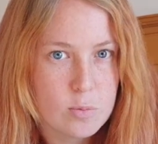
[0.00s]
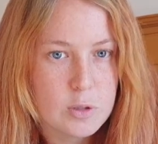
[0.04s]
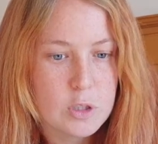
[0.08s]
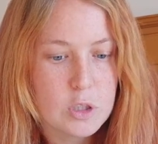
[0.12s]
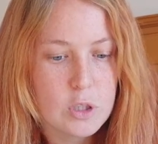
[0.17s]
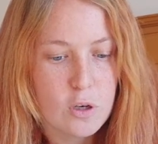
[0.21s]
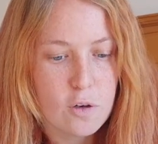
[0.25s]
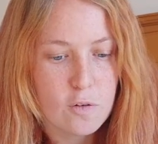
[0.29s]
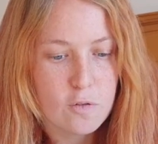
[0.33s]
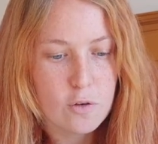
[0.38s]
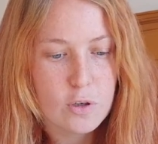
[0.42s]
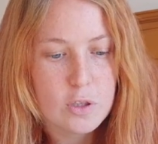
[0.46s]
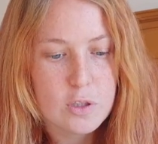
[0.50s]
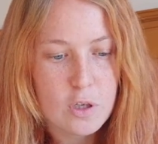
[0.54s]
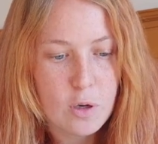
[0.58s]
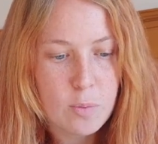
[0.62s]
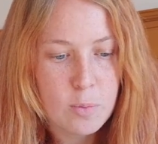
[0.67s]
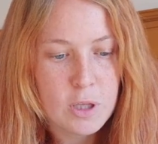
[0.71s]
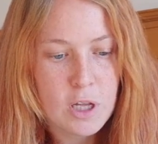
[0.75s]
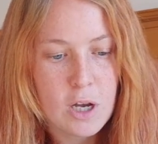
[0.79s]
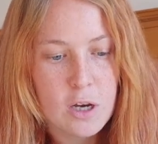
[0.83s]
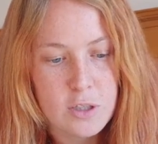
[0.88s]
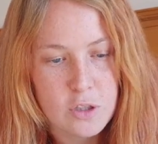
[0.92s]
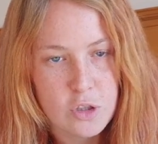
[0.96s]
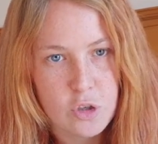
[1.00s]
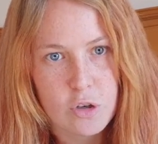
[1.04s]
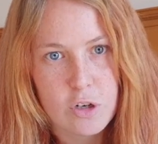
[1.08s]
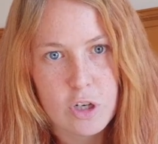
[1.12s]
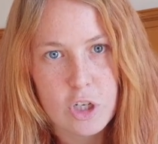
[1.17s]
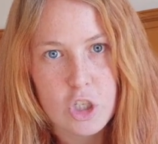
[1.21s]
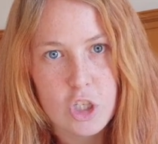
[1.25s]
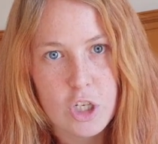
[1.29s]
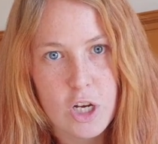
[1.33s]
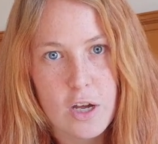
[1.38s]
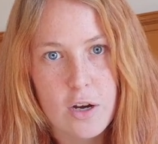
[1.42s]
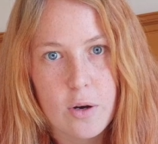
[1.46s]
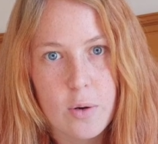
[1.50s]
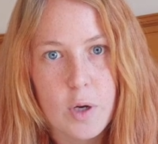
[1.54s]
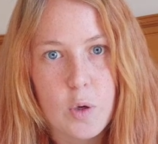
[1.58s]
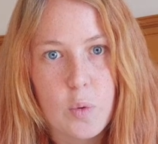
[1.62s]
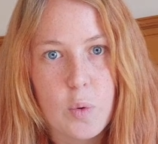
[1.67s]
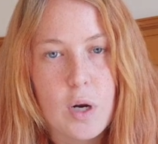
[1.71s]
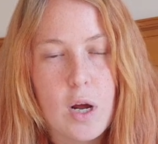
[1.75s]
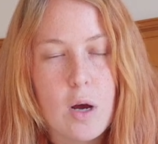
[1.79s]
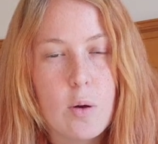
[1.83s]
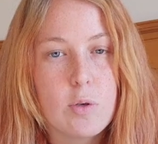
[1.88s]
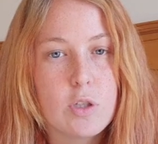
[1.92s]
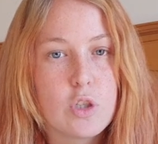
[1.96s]
So for example, I started shadowing
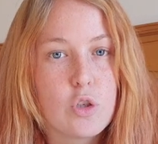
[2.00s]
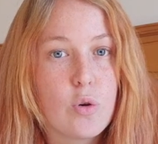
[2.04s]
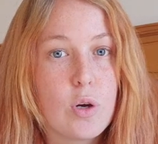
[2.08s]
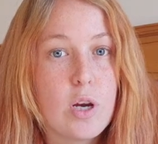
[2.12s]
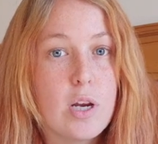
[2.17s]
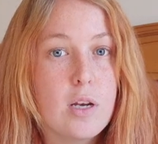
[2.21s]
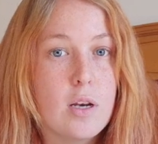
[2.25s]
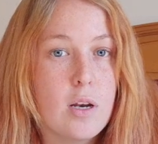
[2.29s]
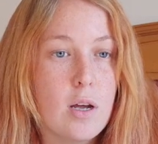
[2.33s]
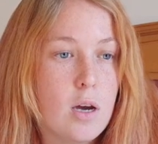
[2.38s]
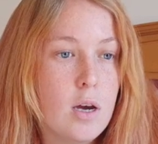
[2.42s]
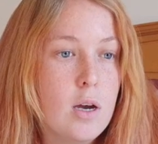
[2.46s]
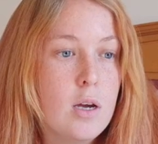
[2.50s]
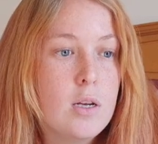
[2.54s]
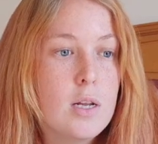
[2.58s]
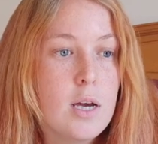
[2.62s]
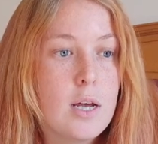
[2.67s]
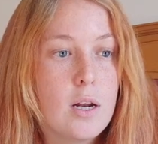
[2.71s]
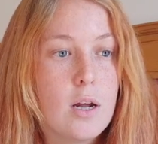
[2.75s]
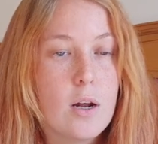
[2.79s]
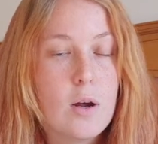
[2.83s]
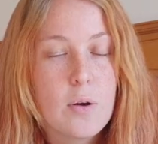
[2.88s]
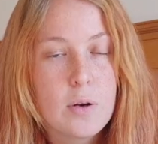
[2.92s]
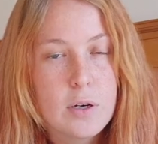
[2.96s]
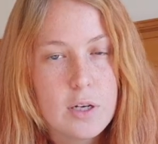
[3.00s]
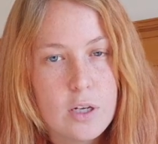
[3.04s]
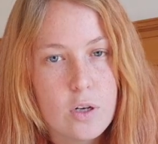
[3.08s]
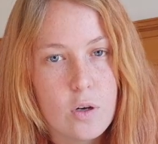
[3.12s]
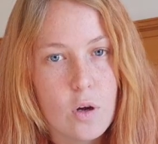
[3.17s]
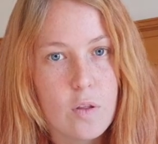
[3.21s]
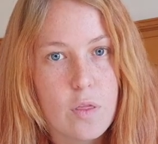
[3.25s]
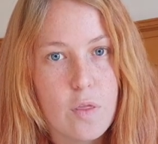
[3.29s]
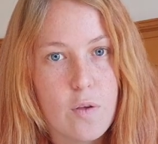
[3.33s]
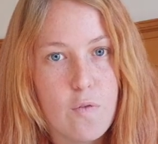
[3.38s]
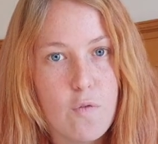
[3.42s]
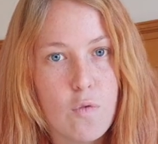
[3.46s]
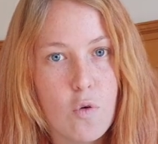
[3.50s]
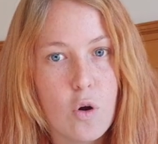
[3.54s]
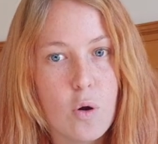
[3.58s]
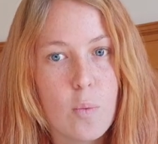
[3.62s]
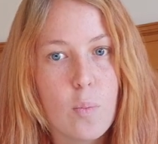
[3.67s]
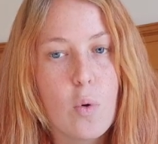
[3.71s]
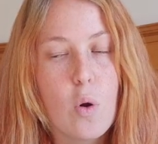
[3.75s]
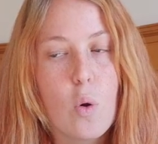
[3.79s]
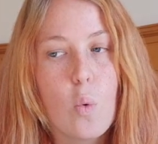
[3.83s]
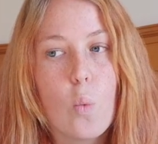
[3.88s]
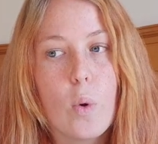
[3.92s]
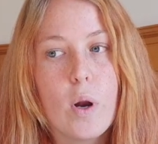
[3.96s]
when I was grade 9 and I only got the
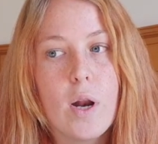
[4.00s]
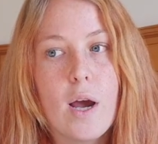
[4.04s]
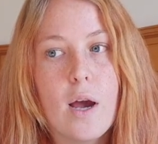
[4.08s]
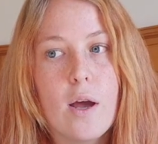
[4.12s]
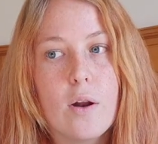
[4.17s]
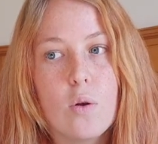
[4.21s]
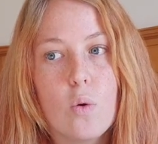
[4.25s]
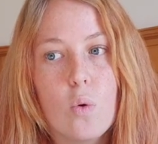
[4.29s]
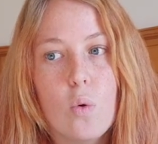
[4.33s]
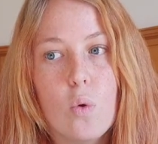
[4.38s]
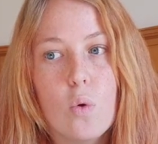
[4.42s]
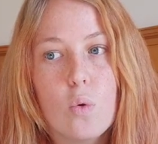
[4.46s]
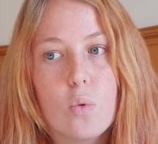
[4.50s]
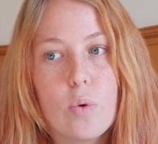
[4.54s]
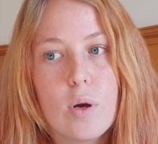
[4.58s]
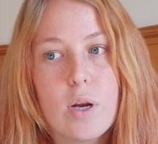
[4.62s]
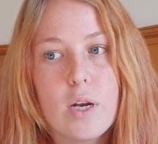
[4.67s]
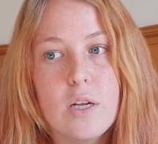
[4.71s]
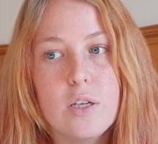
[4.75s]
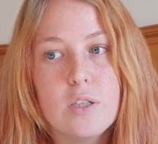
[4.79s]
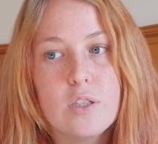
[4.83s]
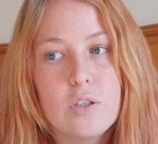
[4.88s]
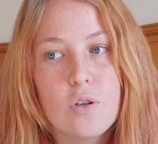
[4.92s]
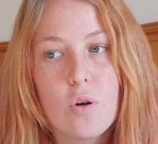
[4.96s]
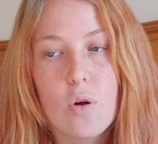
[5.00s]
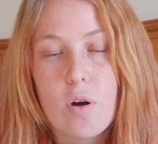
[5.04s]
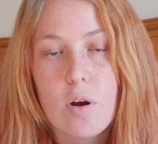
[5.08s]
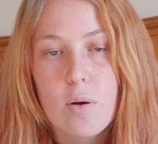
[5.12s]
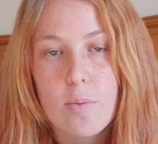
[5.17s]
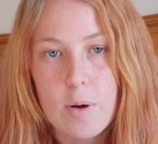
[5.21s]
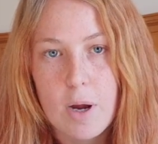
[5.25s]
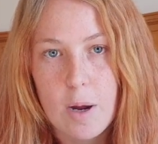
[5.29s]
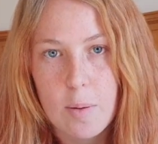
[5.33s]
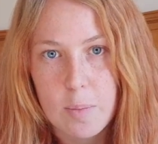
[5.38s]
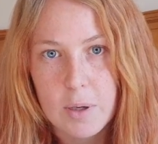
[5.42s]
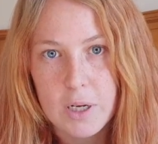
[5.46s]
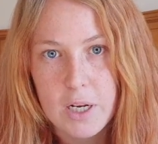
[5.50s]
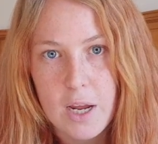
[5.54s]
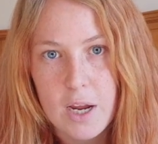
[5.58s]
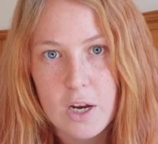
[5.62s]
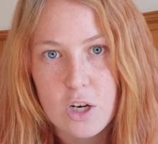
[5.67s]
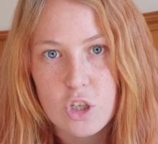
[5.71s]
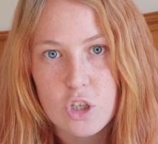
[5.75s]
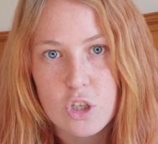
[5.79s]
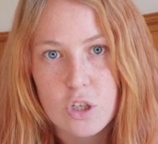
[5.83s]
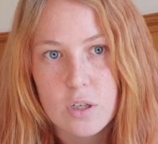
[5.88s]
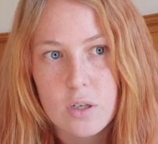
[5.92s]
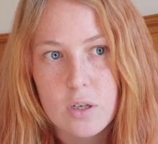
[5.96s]
form when I had already started my
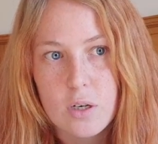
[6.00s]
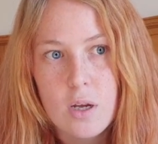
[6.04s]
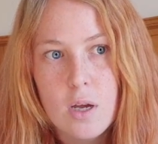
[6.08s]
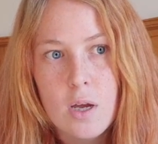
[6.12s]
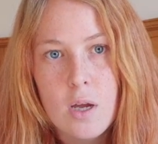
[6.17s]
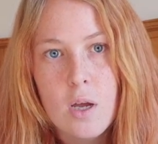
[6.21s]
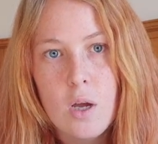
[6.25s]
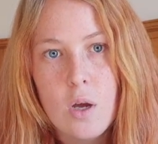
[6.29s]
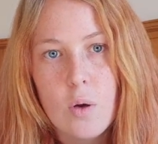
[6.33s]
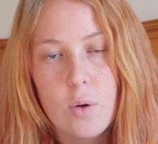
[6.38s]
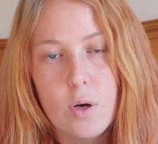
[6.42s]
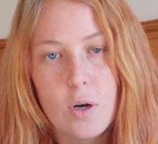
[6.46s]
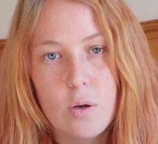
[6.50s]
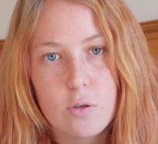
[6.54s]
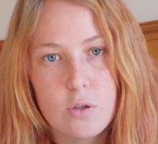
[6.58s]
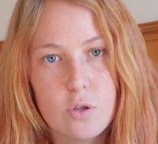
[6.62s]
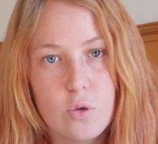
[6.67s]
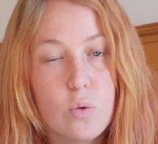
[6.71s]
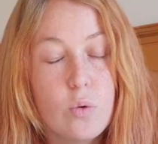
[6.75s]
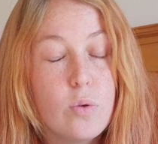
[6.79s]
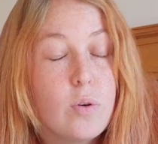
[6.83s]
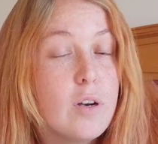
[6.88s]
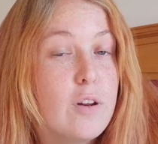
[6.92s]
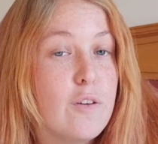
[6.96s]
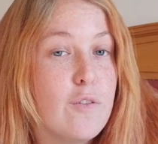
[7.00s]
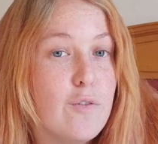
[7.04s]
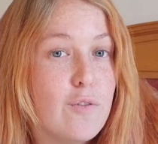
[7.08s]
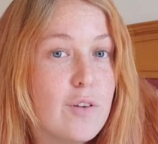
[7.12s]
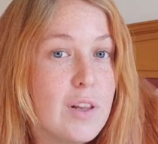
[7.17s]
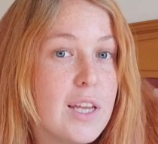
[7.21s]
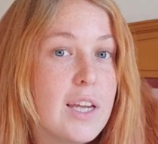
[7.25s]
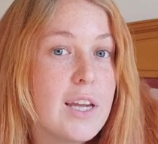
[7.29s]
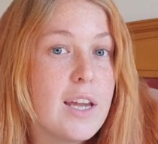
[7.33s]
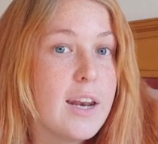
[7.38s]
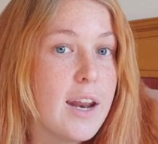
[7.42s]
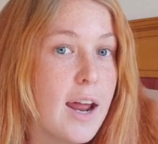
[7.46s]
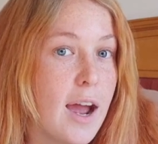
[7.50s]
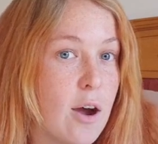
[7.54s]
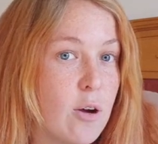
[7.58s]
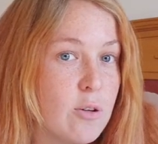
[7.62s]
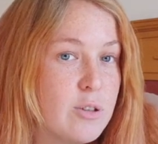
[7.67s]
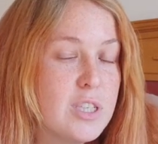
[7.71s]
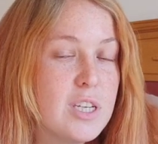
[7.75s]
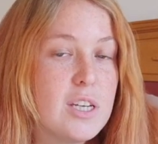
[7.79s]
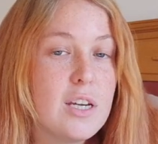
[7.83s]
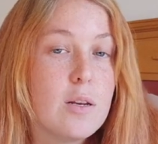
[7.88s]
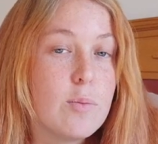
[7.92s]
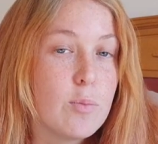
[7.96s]
application and I was already filling it
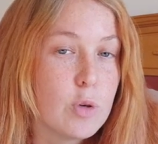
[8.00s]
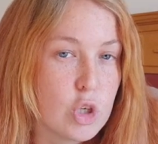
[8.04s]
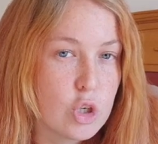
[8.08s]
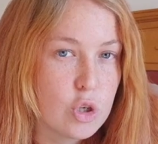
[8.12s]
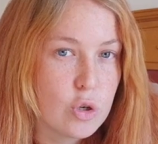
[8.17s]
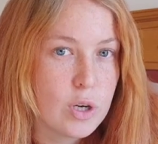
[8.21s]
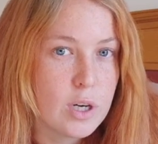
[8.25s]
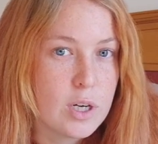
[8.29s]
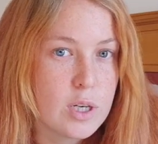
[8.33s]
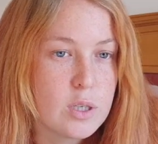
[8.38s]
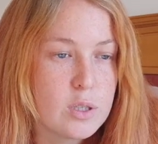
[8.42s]
out in matric.